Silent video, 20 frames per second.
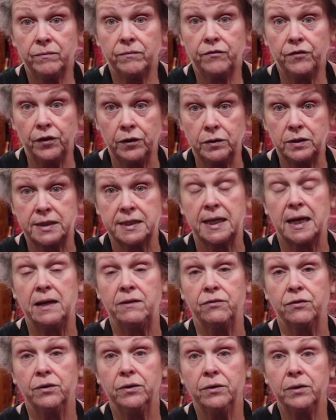food
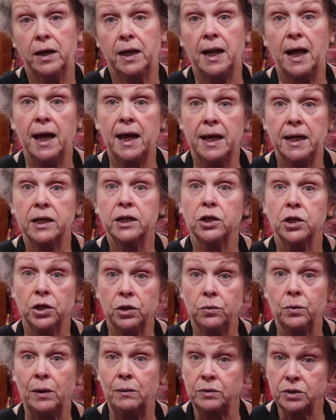saver and I had a
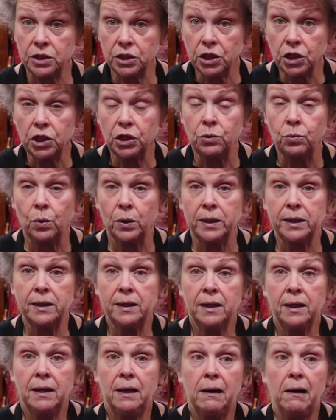good it was a good one
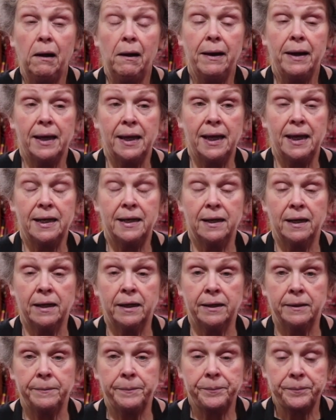and
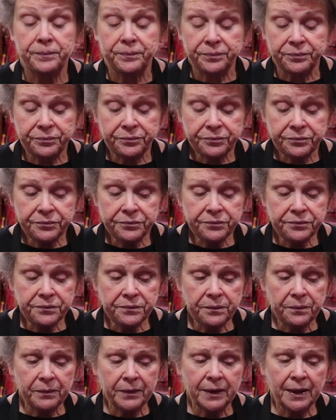um,
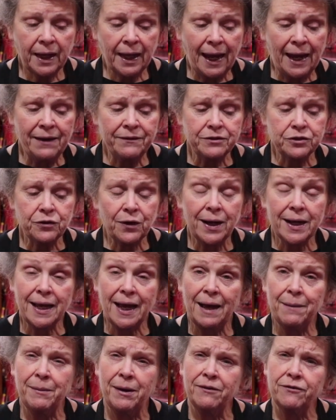after I
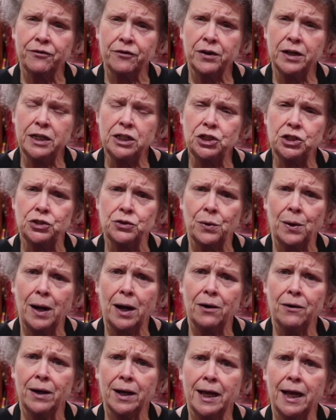got my freeze
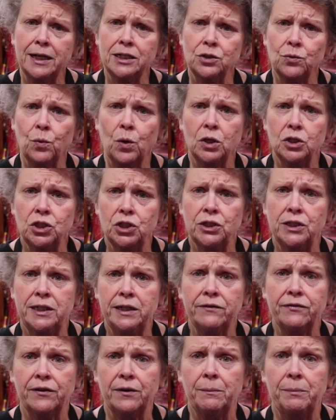dryer I got to watching
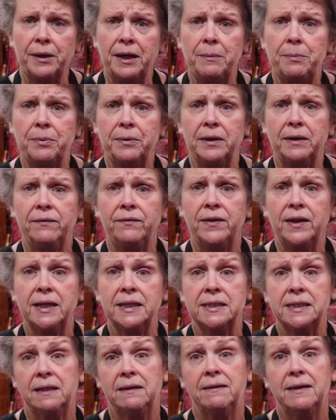different people and
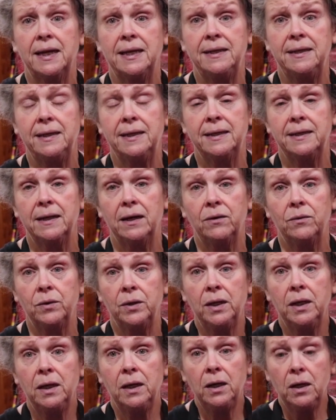things that they did
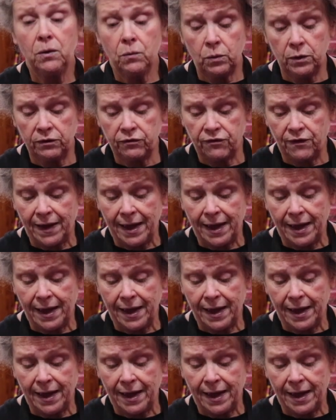on with